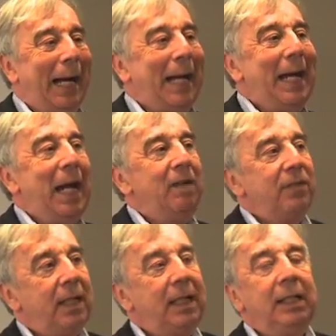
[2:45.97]
I
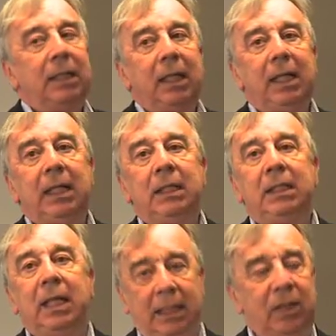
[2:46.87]
have done,
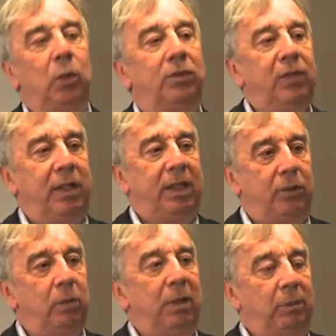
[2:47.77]
in, and I offer
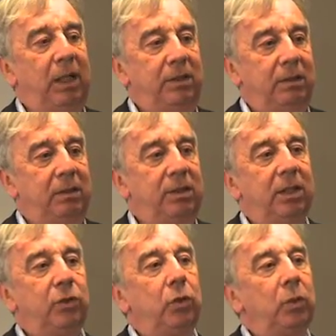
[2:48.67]
this to my patients,
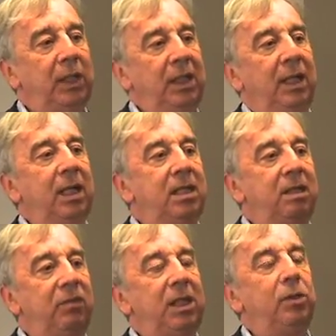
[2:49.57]
just to do
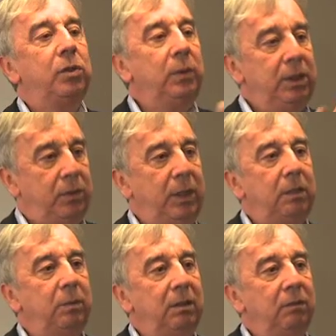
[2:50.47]
intensive insulin
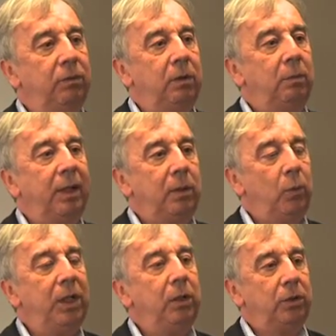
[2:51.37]
treatment for about a
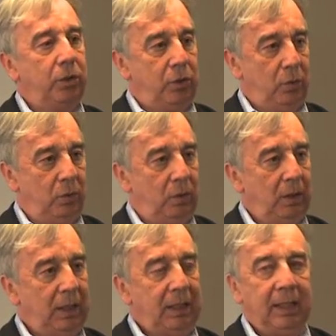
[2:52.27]
week or two.
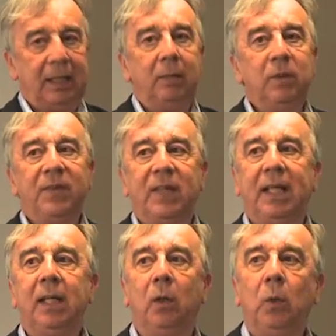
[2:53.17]
And I would
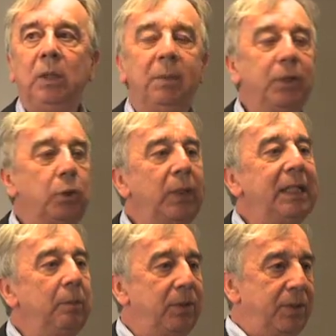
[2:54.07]
say only about
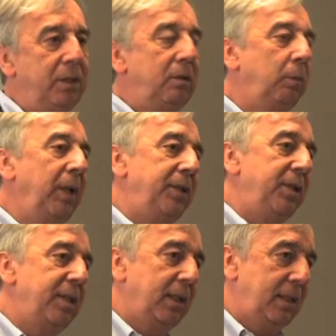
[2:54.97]
twenty percent of
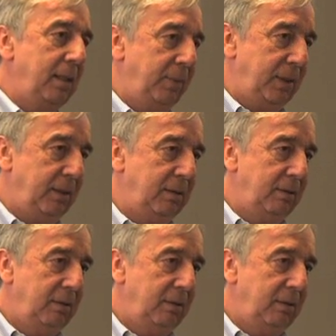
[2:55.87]
patients accept that.